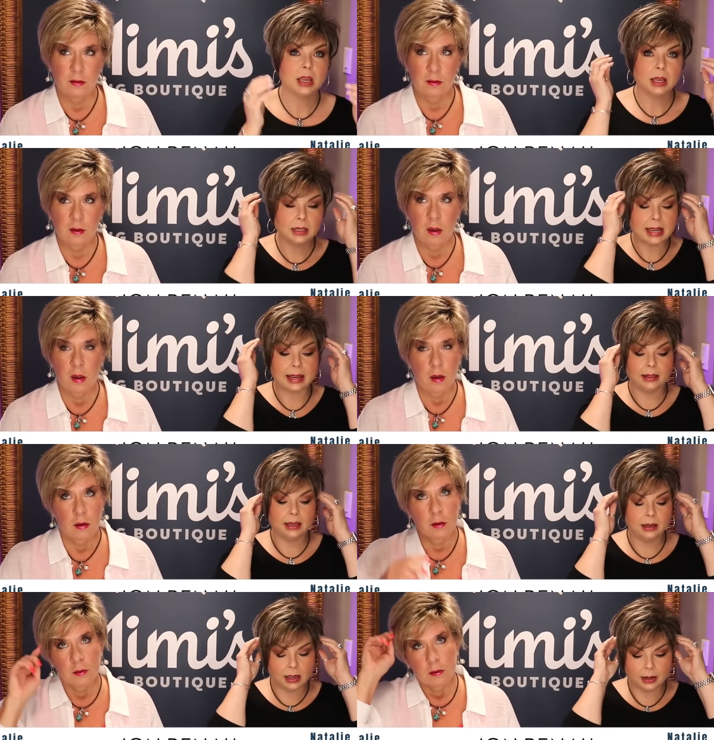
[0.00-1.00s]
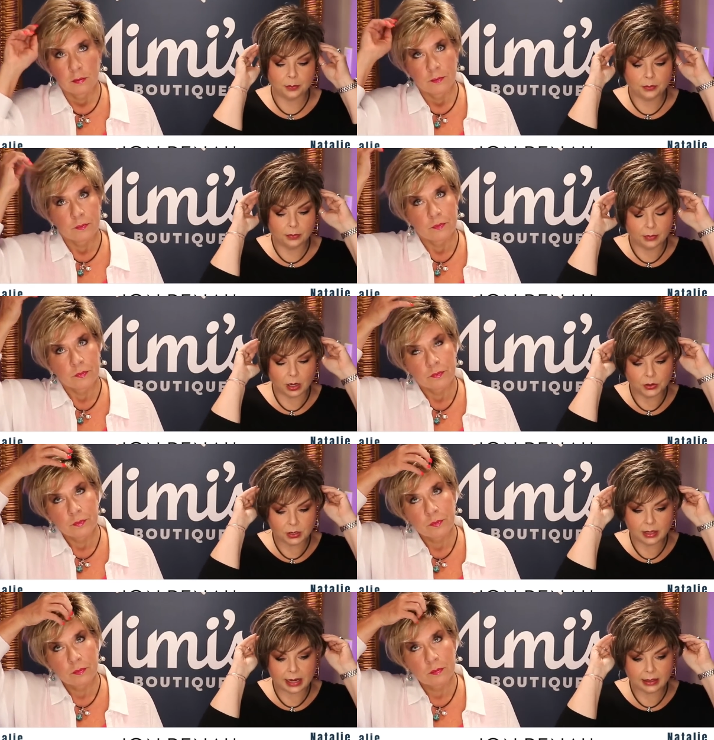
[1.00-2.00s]
Speaker 1: Natalie, um, also oh,
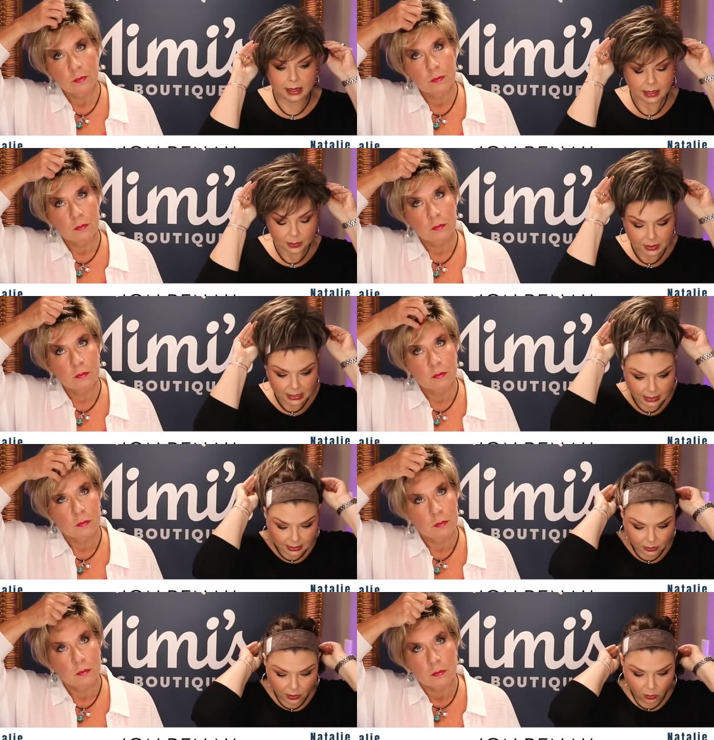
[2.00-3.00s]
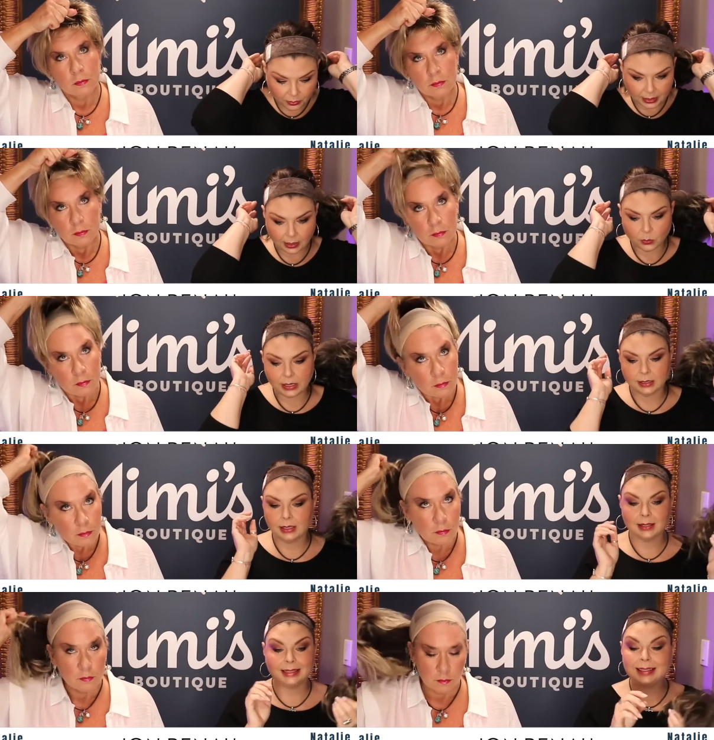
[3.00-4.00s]
light, like Kim said, so the whole thing weighs
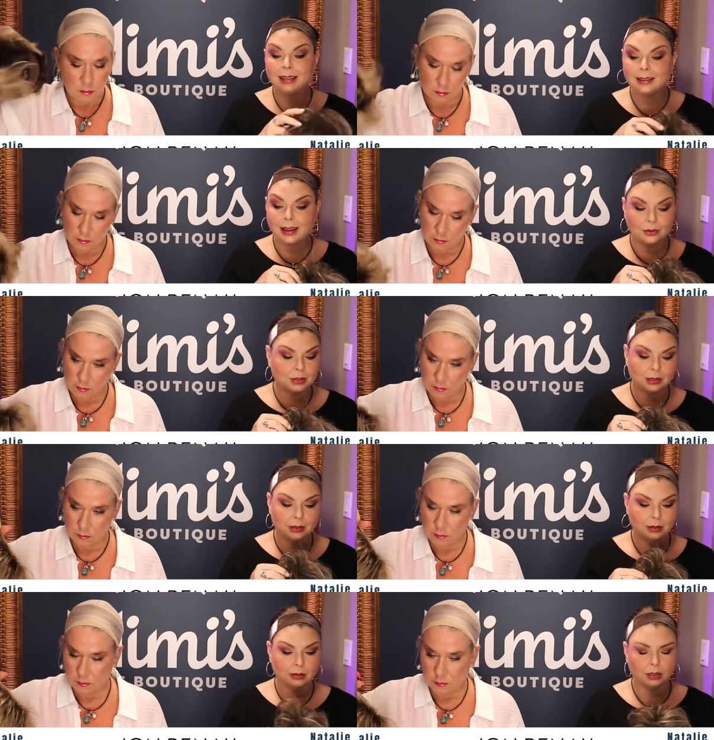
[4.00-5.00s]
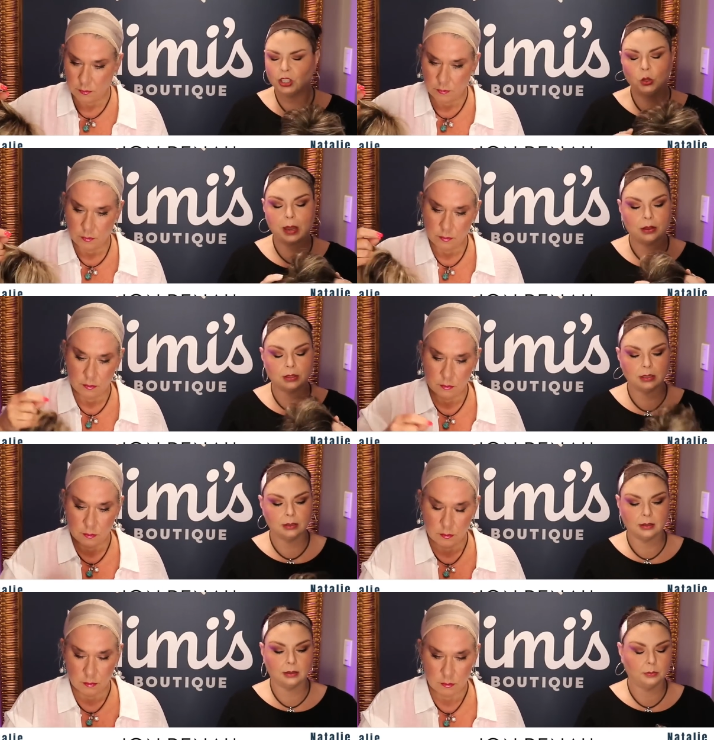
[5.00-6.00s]
less than ten ounces, uh, two
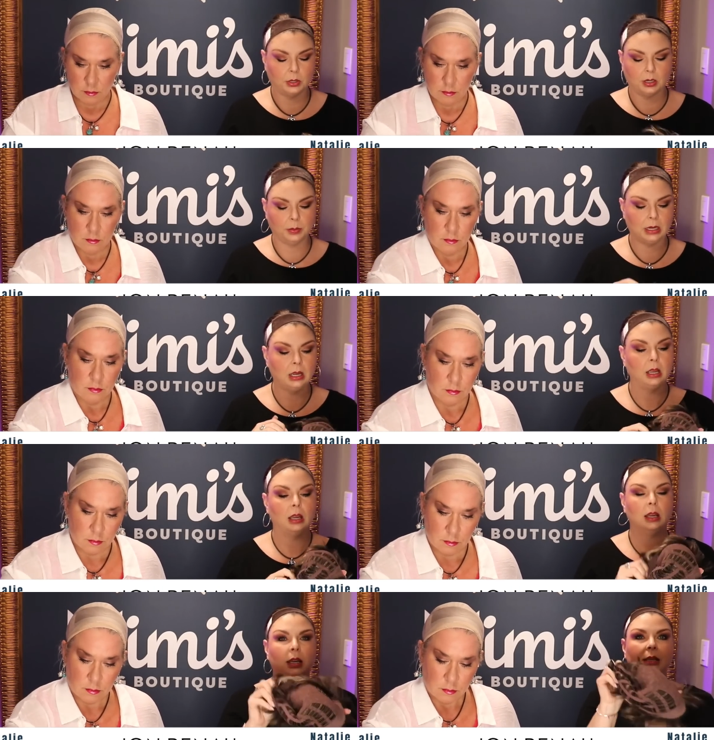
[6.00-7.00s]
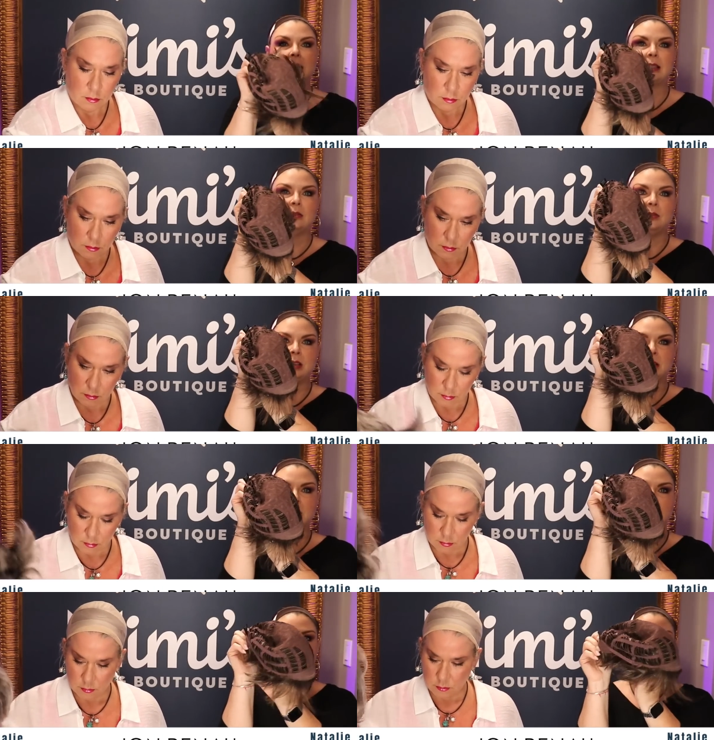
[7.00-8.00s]
ounces. Pardon me. Nice and
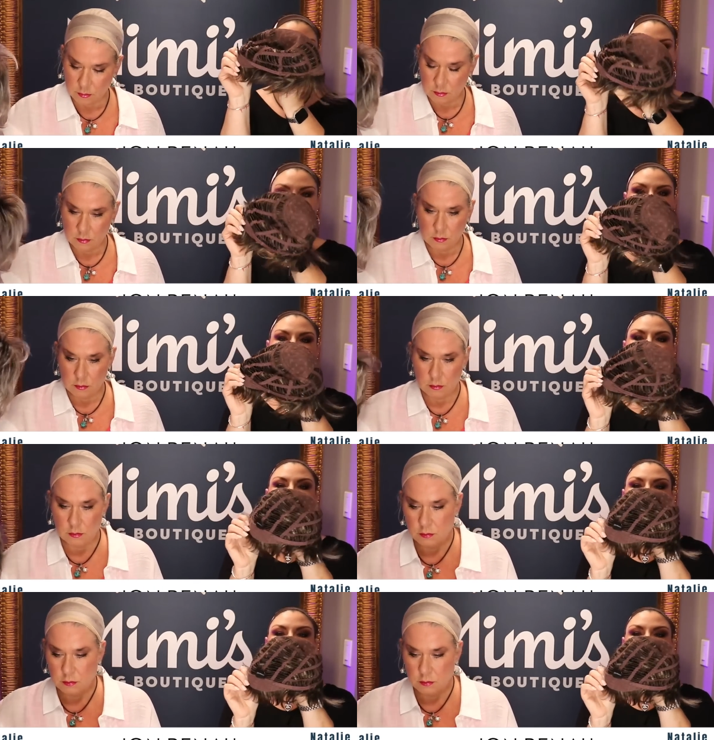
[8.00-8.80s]
vented on the inside.